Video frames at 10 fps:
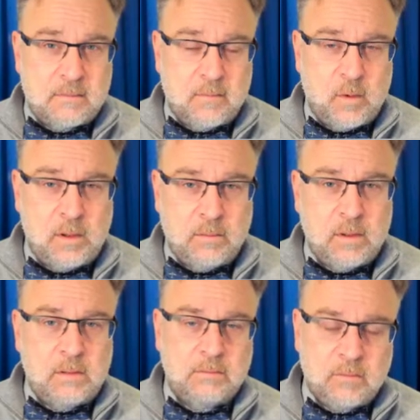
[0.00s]

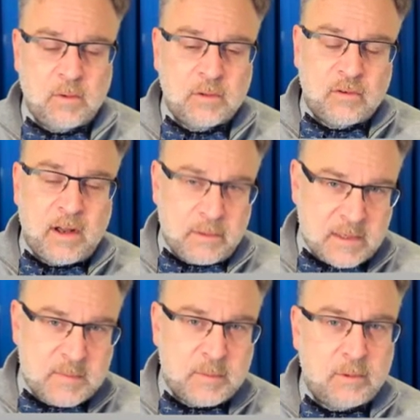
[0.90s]
we'll try to
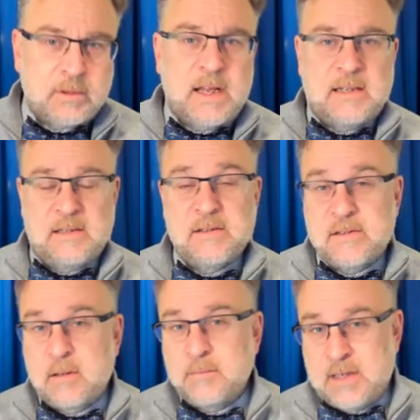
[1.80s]
explore that in
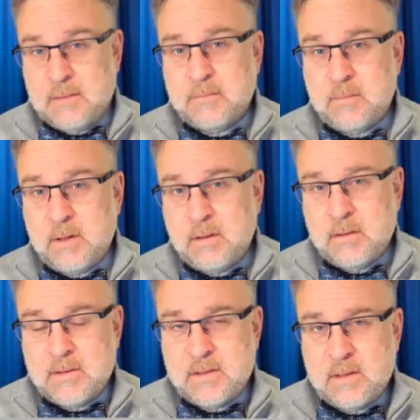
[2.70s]
some depth,
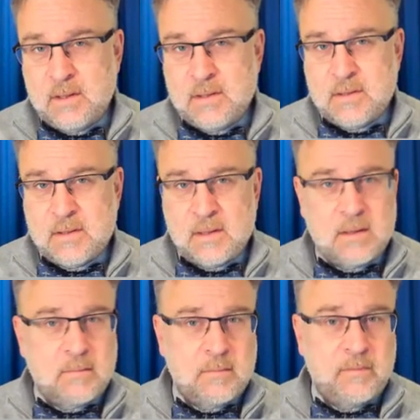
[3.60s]
because it is
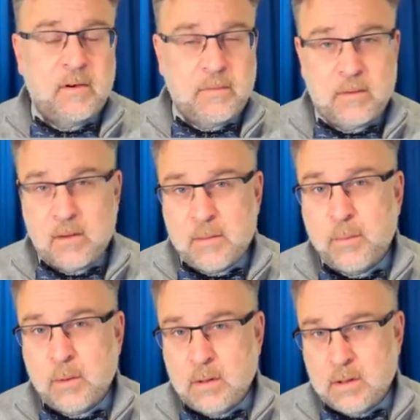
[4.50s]
very, very
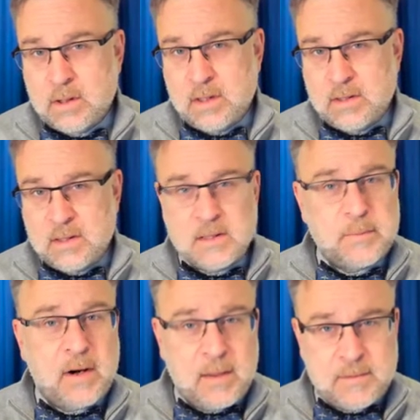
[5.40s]
important. It's
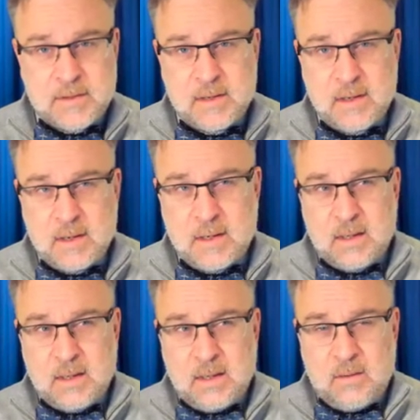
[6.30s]
perhaps
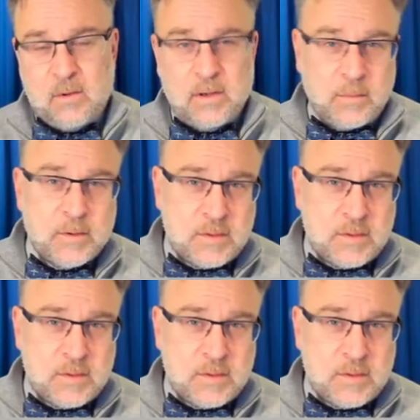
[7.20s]
one of the